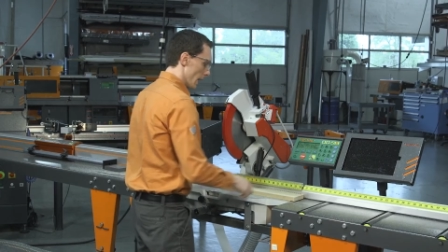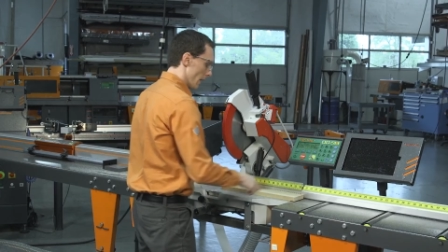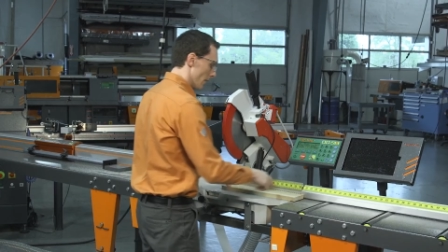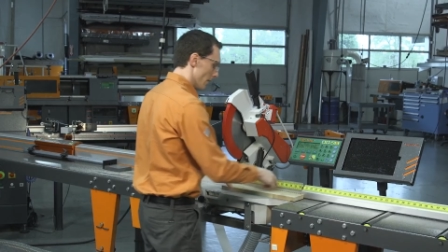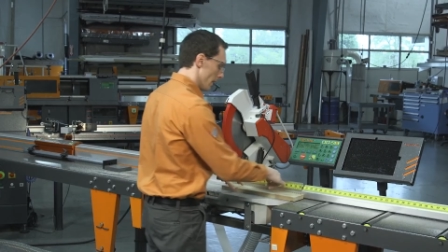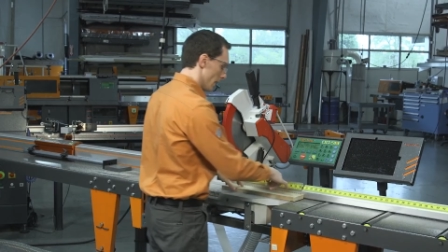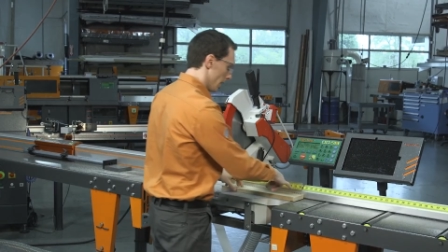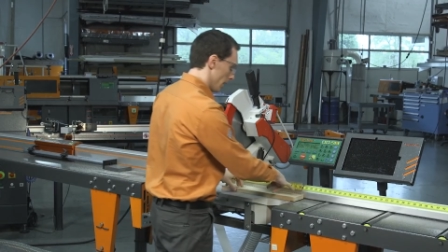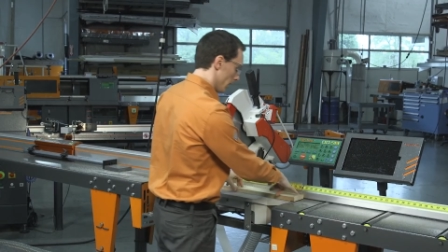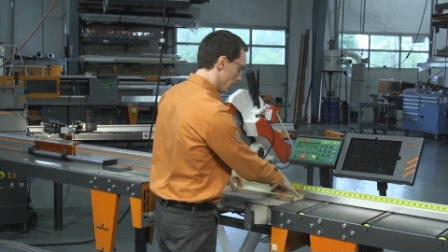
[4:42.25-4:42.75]

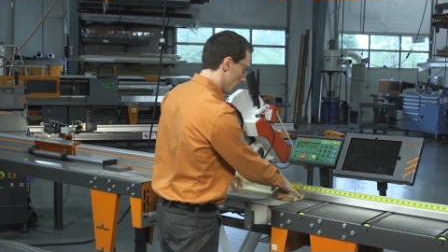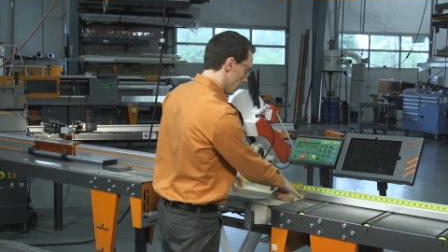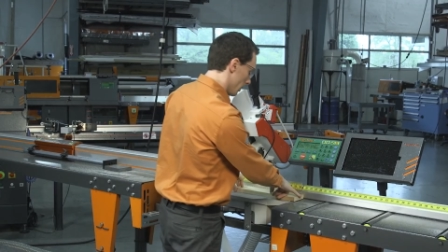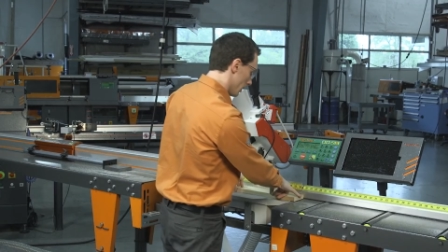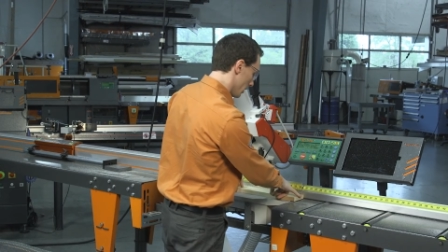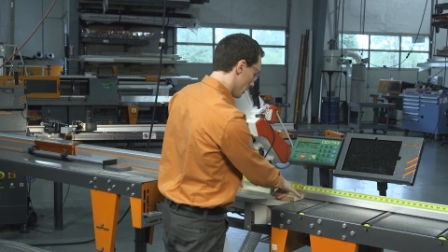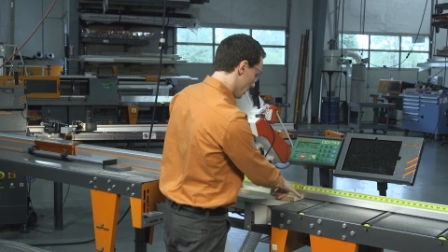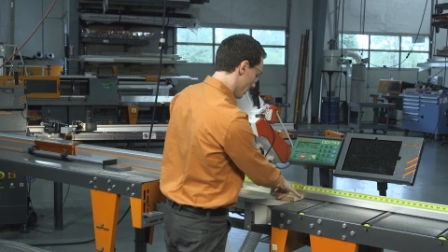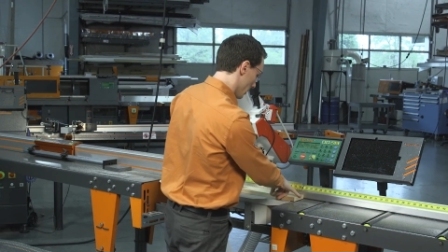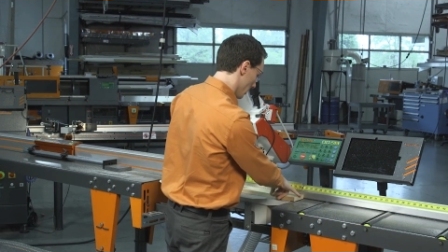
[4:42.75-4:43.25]
And then
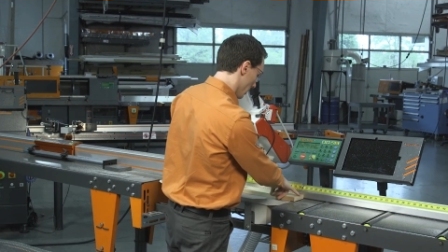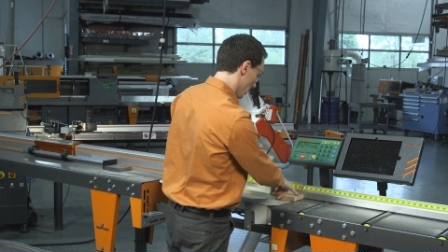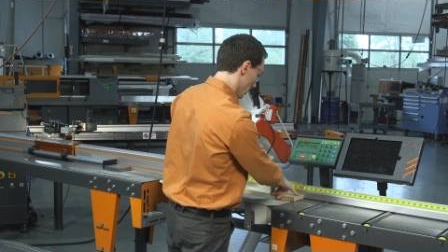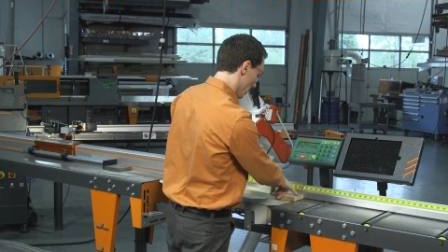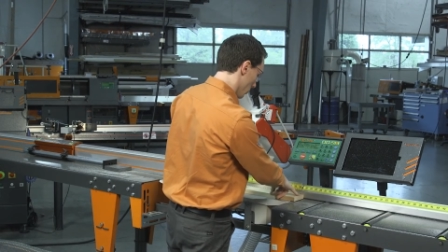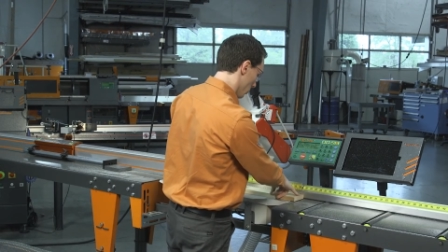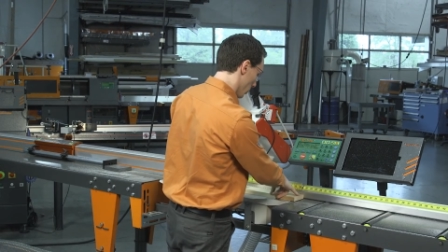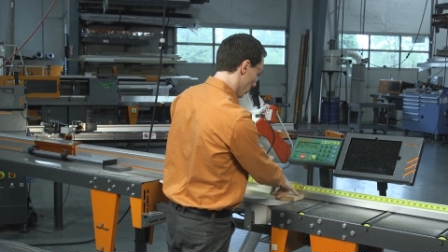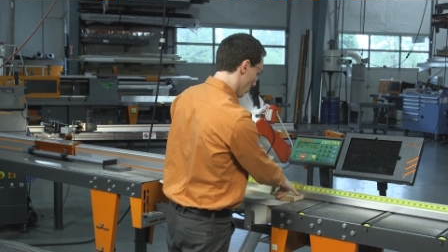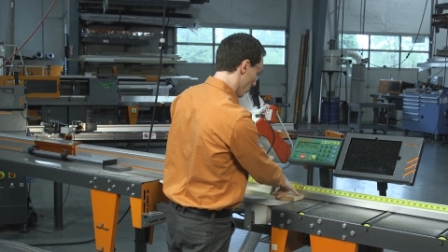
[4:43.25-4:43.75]

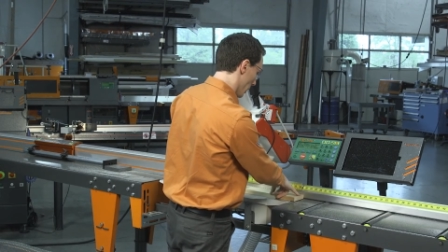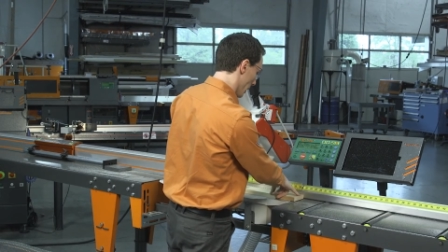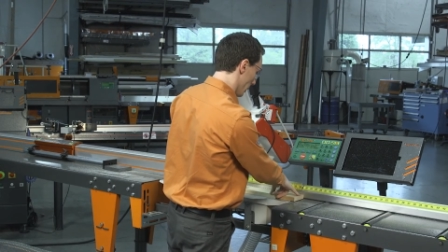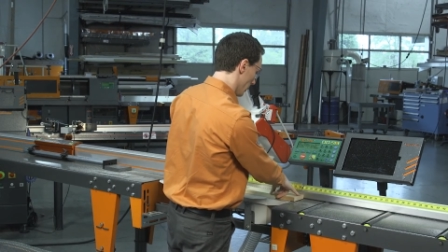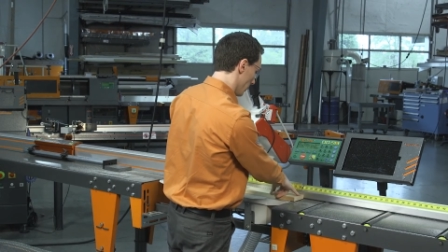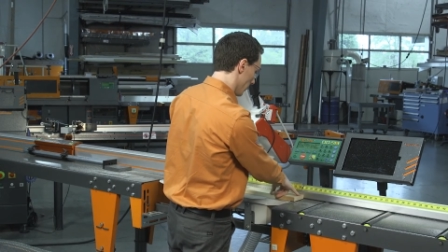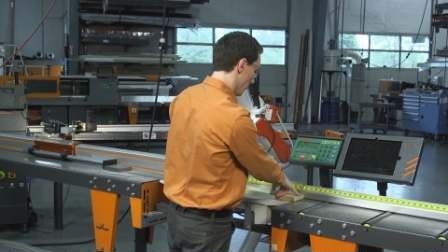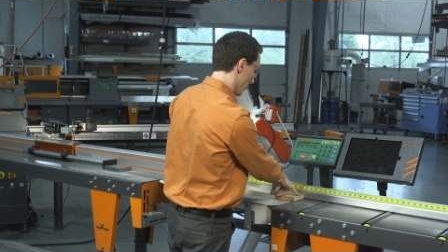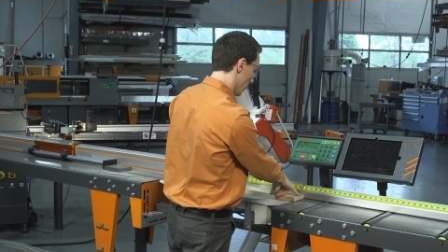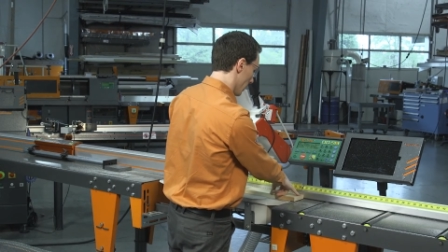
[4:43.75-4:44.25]
we're
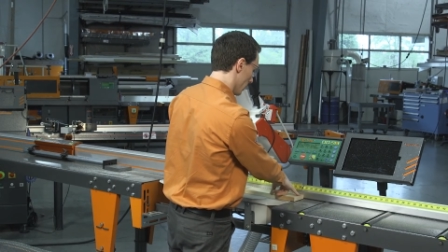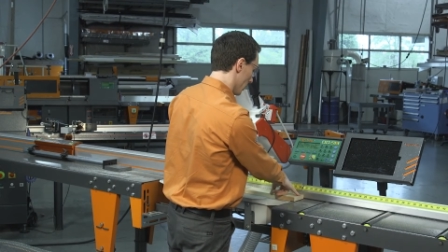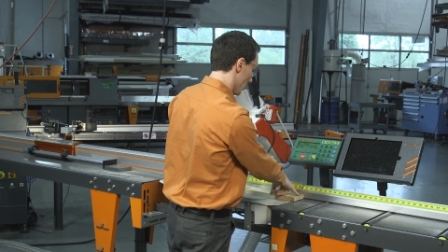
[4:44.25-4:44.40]
right to the